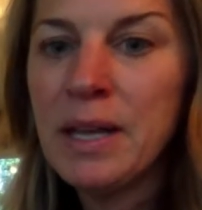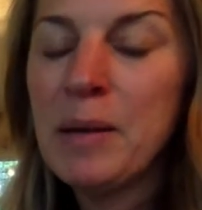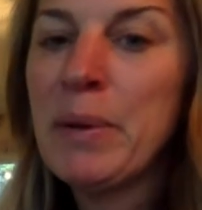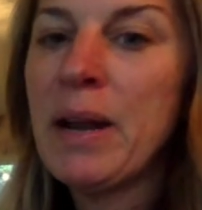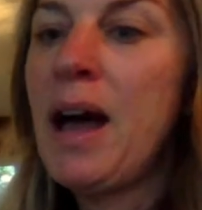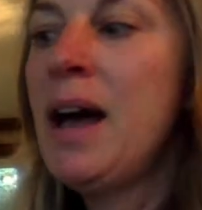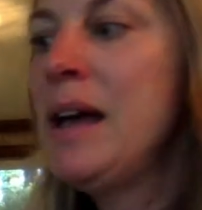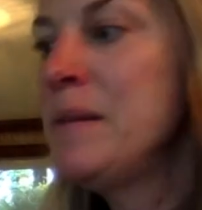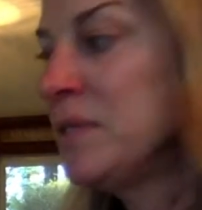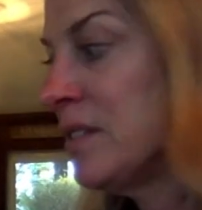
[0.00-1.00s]
But
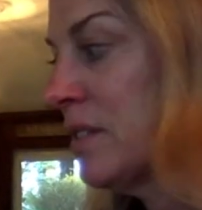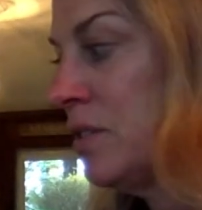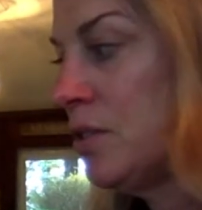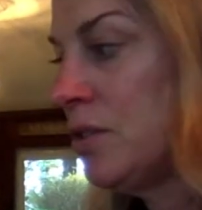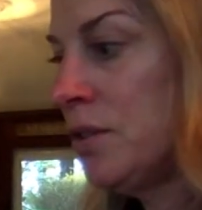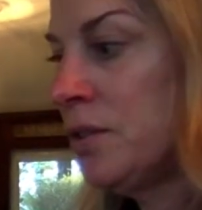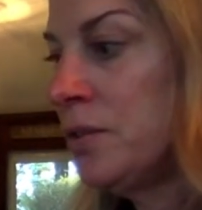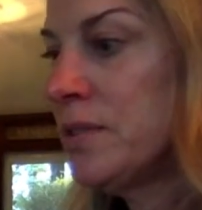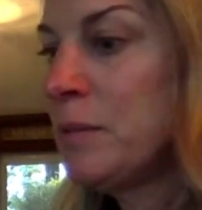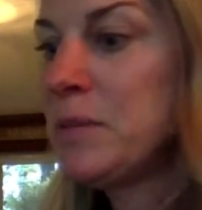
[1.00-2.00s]
I'm just going to show you
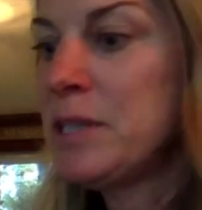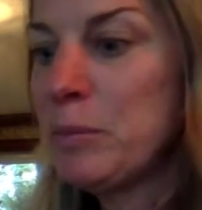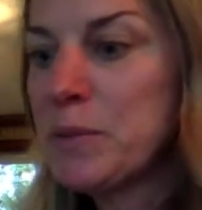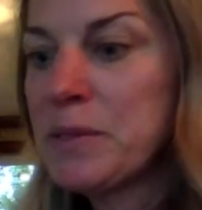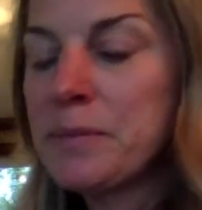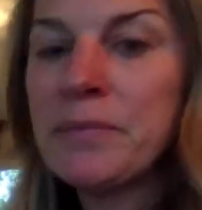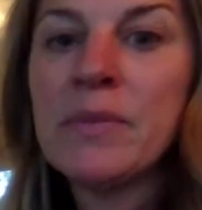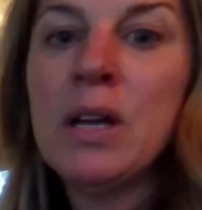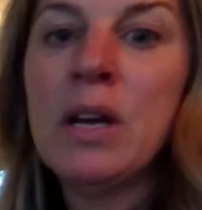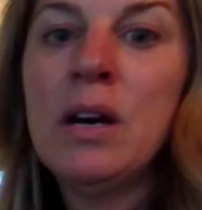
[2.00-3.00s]
some tips
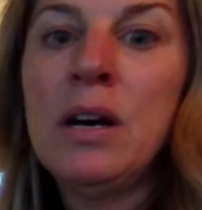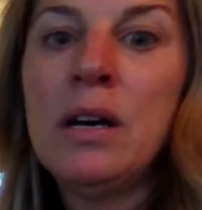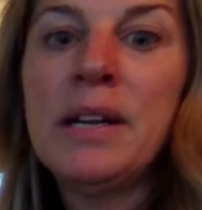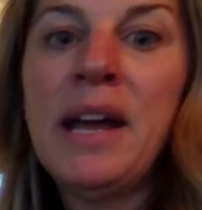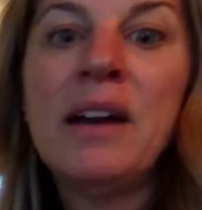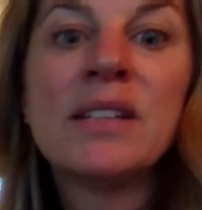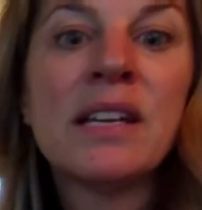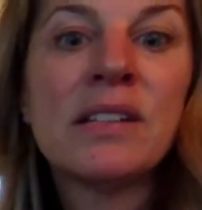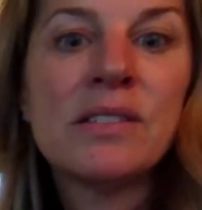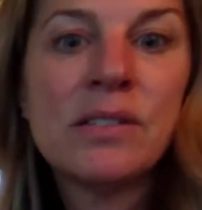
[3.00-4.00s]
on how to
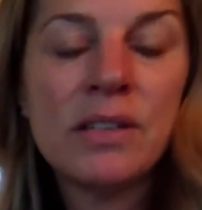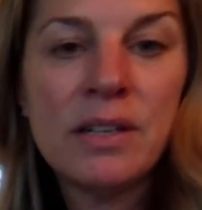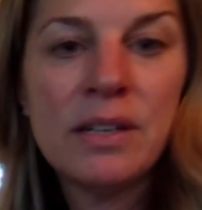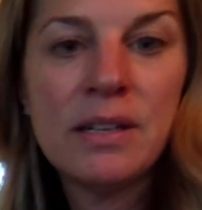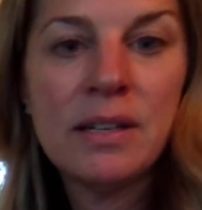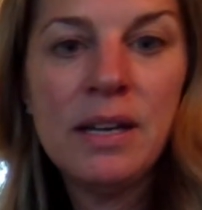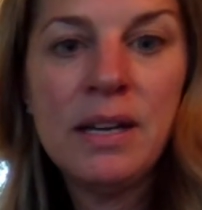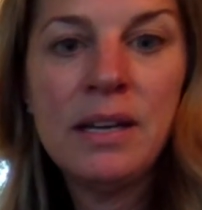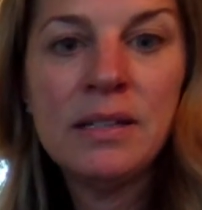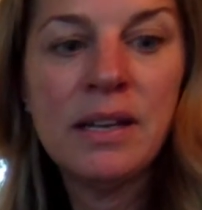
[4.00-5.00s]
get started
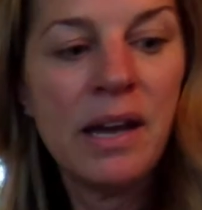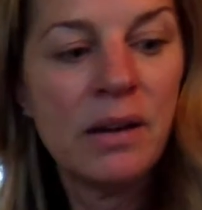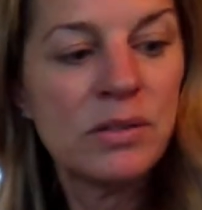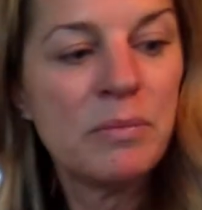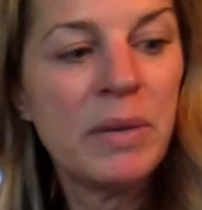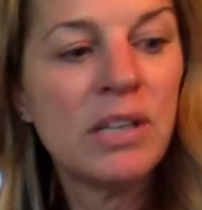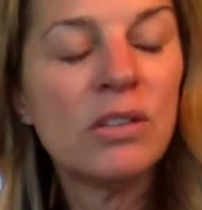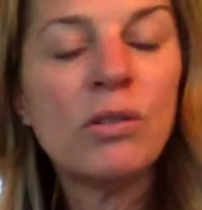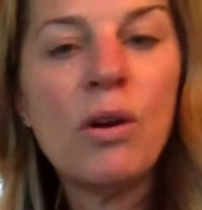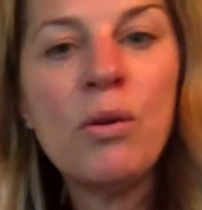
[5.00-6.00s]
and how to make
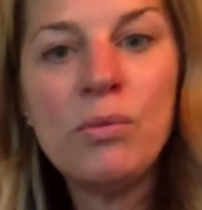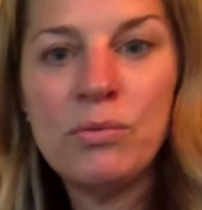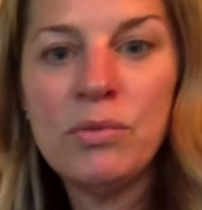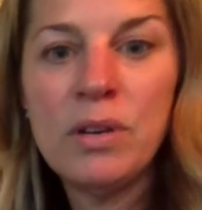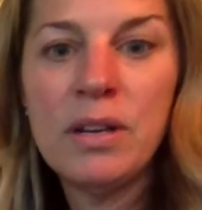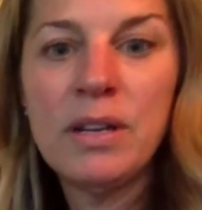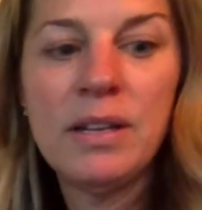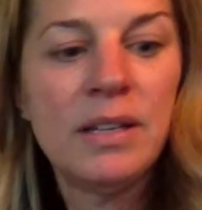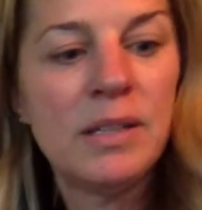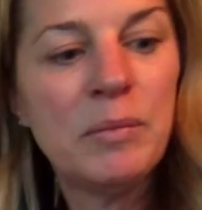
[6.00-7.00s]
your own
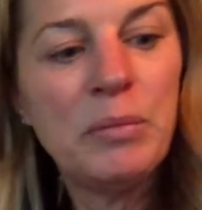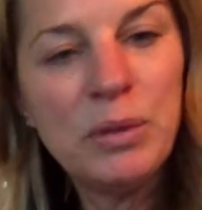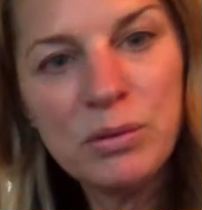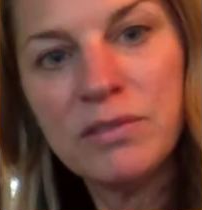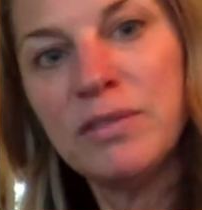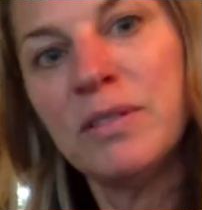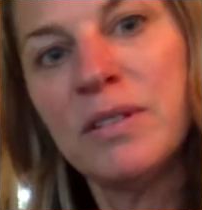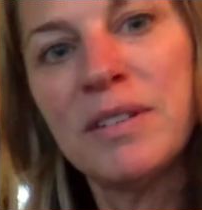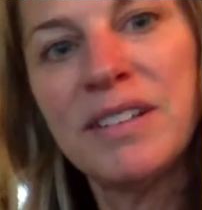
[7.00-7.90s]
beautiful